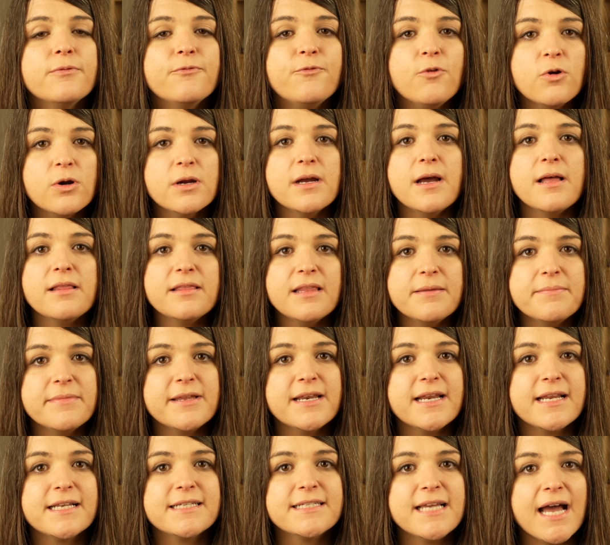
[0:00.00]
For a
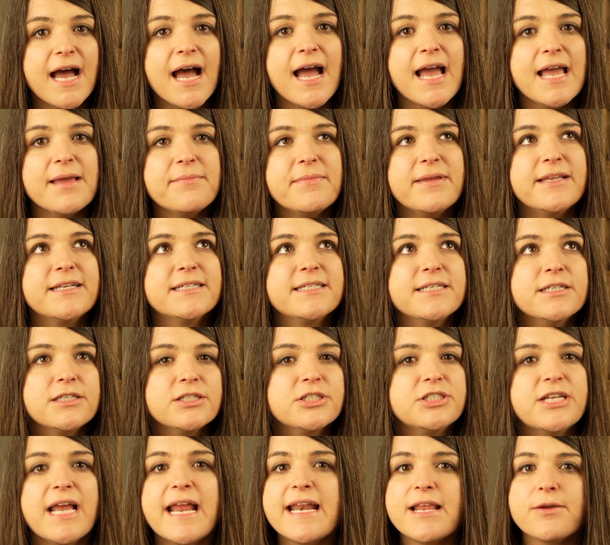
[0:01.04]
limited time until
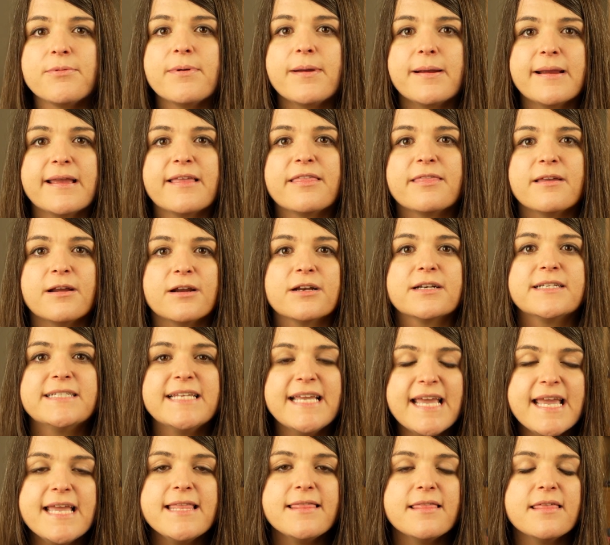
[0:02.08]
January
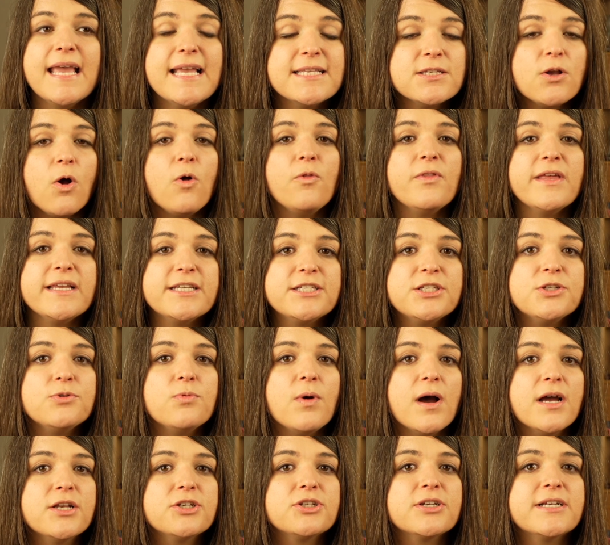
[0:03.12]
thirteenth is only two
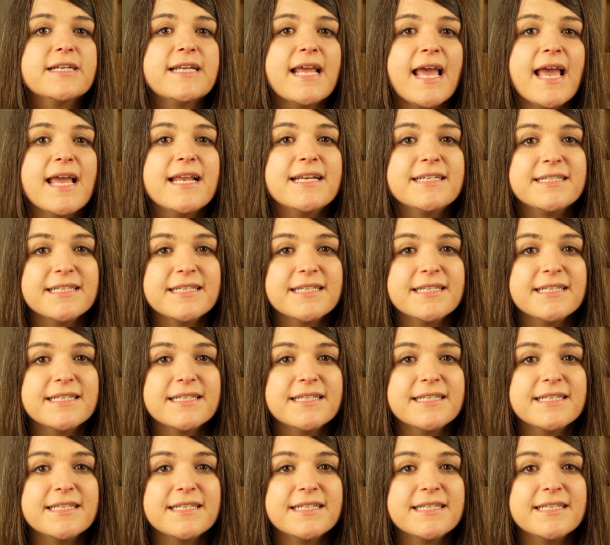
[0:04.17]
hundred